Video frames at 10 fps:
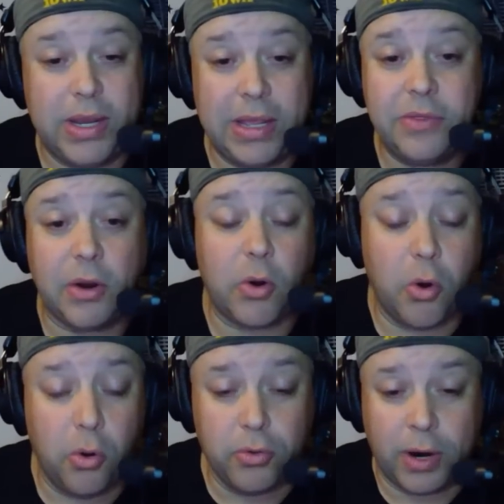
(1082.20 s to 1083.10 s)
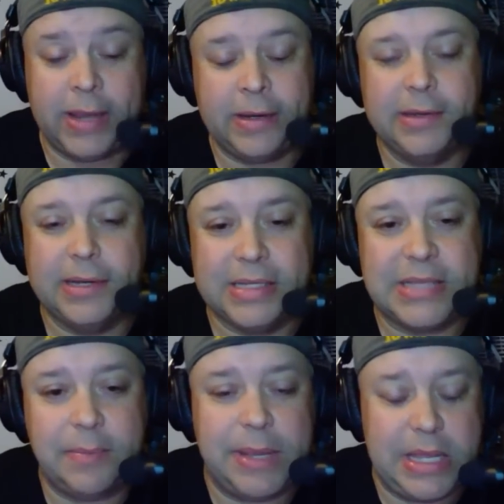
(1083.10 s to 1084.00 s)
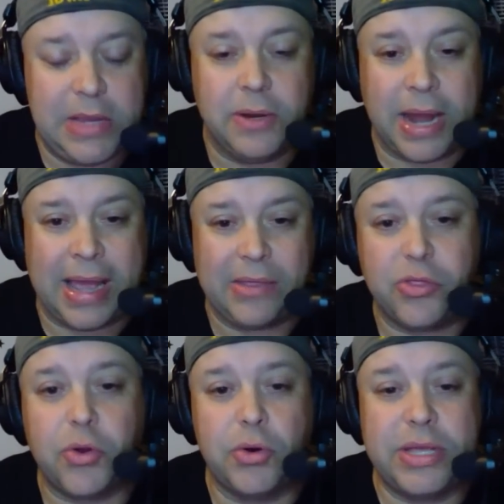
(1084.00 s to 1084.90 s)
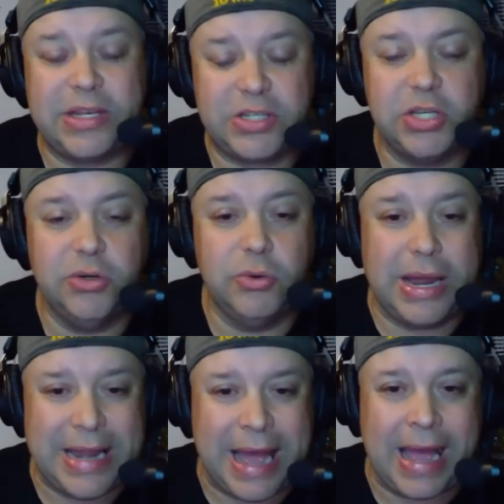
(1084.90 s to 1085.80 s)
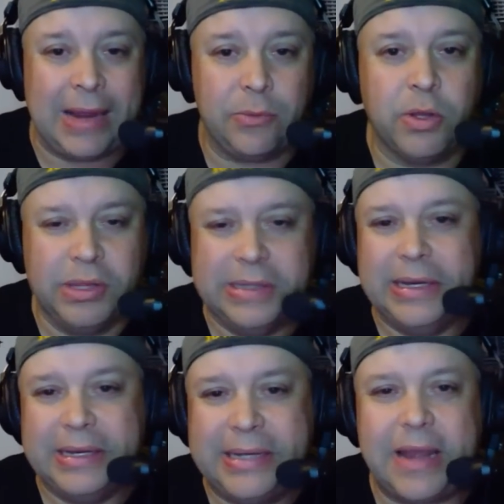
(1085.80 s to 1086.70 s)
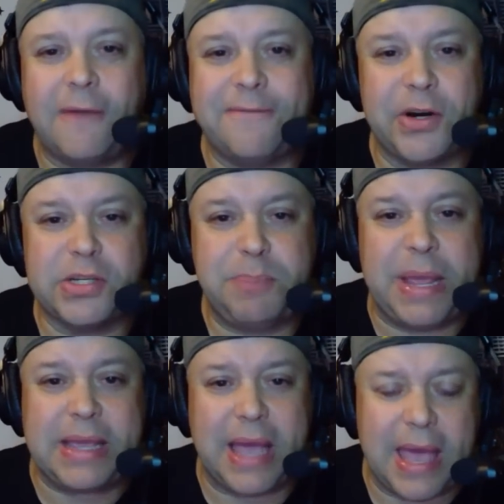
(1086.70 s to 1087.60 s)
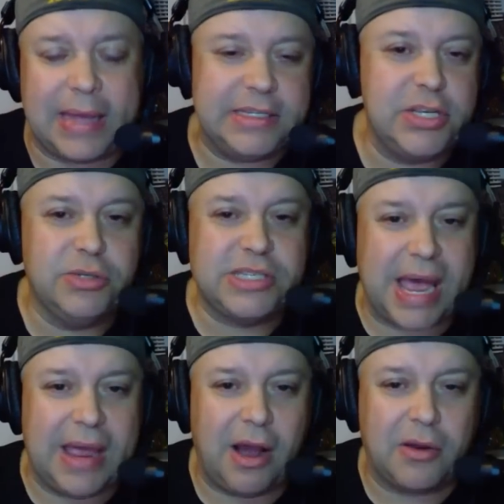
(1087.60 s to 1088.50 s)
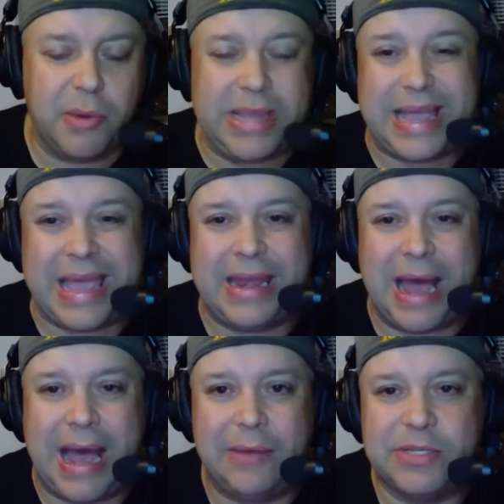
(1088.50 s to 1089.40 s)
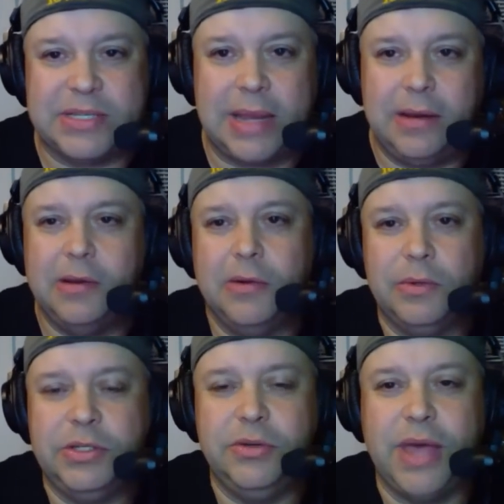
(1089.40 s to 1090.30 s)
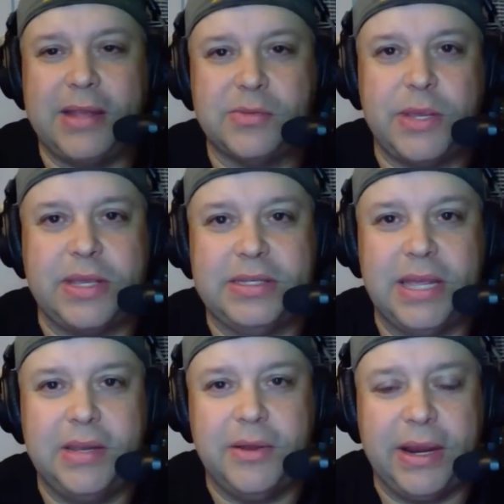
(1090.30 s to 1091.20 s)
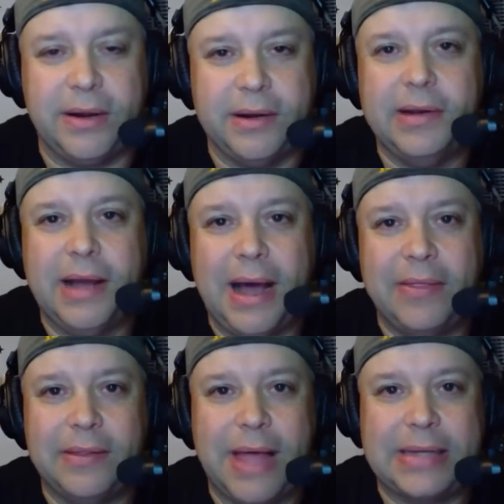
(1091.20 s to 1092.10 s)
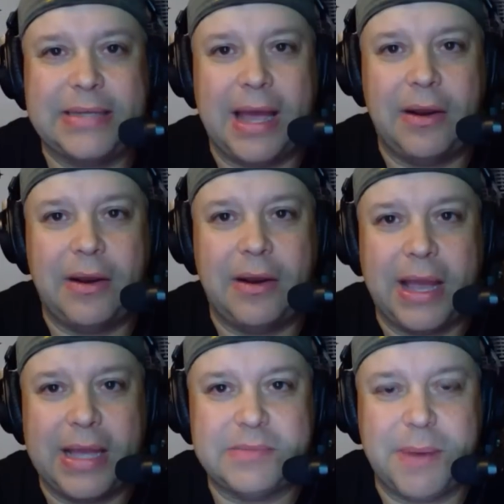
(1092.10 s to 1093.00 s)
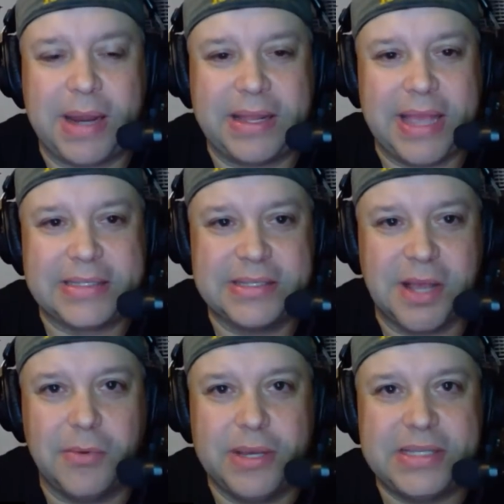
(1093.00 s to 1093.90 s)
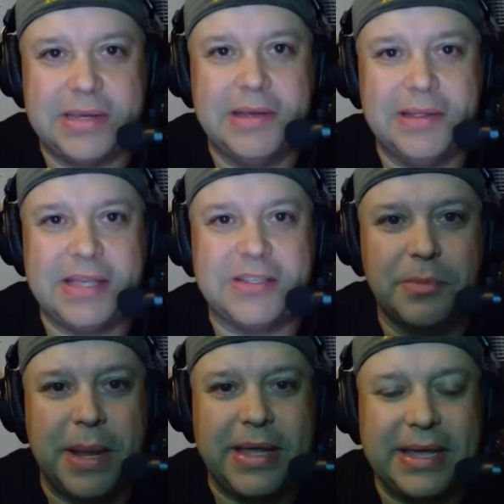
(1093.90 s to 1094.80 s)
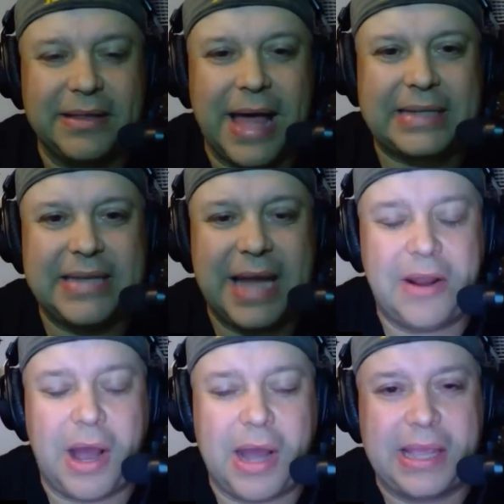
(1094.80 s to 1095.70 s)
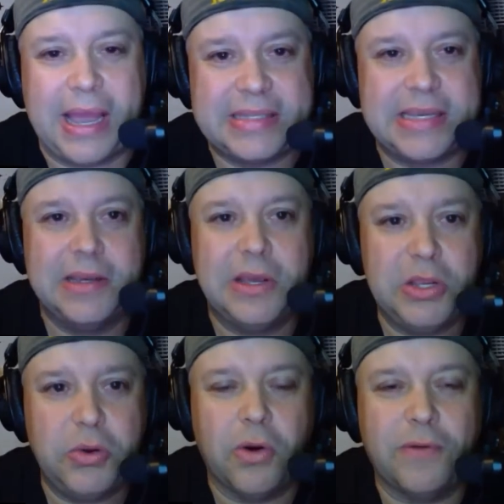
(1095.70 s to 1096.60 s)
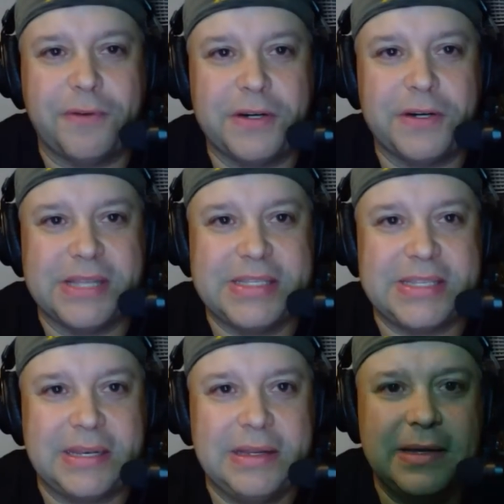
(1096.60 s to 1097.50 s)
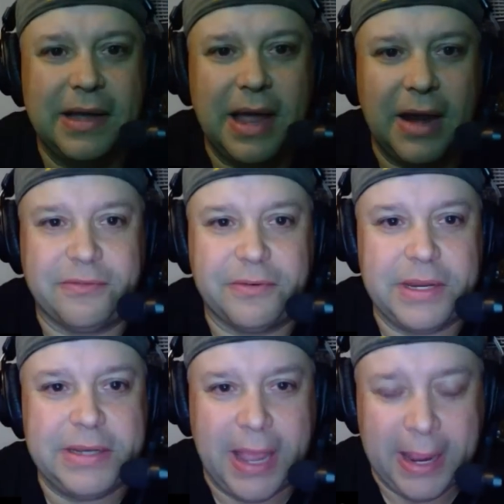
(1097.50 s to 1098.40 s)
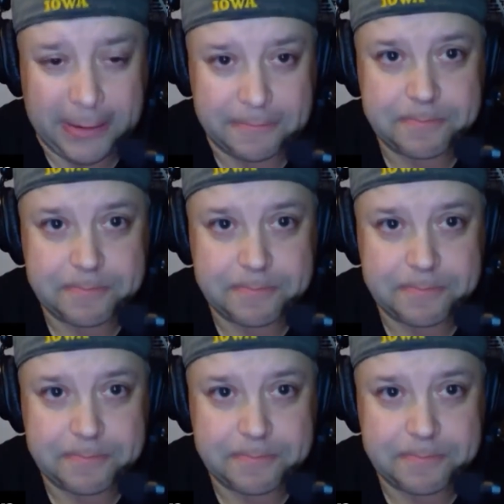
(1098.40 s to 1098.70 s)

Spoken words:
in their own right as they beat UNI 32-9. We'll get our first peek ahead to Cyhawk Week and Iowa State. We'll do that as we continue here on the Locked On Hawkeyes podcast. As always, thanks for making Locked On Hawkeyes your first listen every day.